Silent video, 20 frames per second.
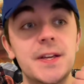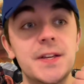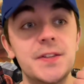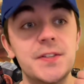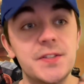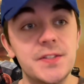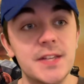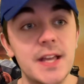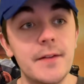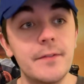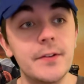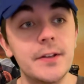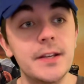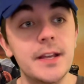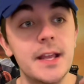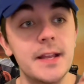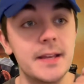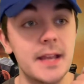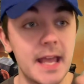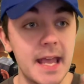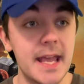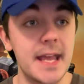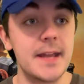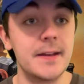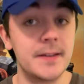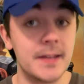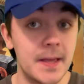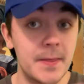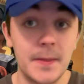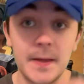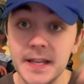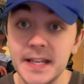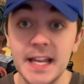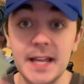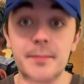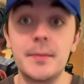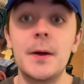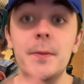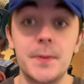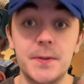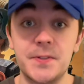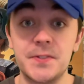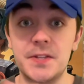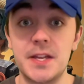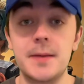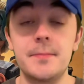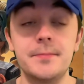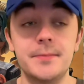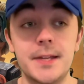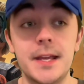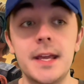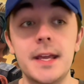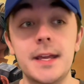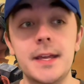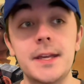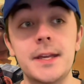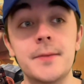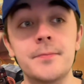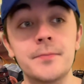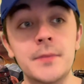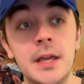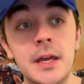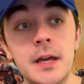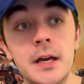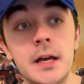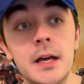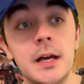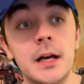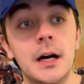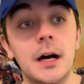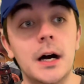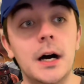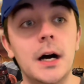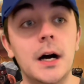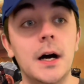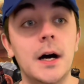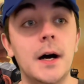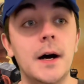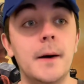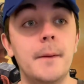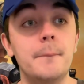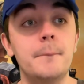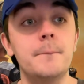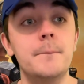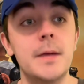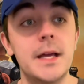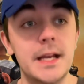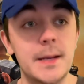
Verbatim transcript: 7 and 8, and they came out the same day. Um, and